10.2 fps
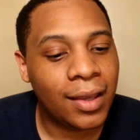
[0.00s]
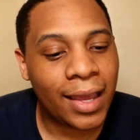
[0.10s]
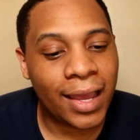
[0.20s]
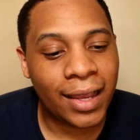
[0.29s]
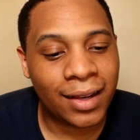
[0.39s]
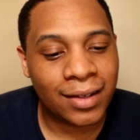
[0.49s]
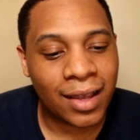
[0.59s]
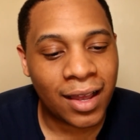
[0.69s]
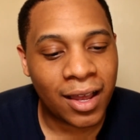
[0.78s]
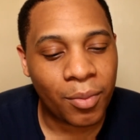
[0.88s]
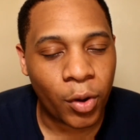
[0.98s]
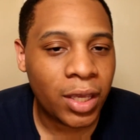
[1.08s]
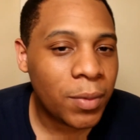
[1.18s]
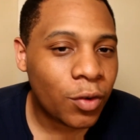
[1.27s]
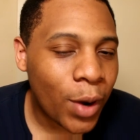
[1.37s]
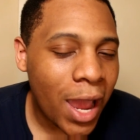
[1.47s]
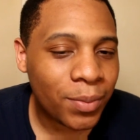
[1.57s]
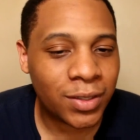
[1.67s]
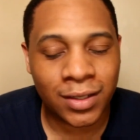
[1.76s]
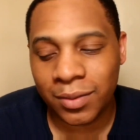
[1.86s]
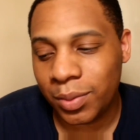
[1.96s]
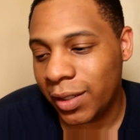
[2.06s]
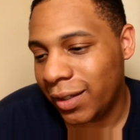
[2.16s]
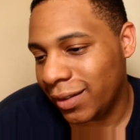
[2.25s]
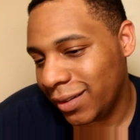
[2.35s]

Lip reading: And Bohemian Rhapsody is playing.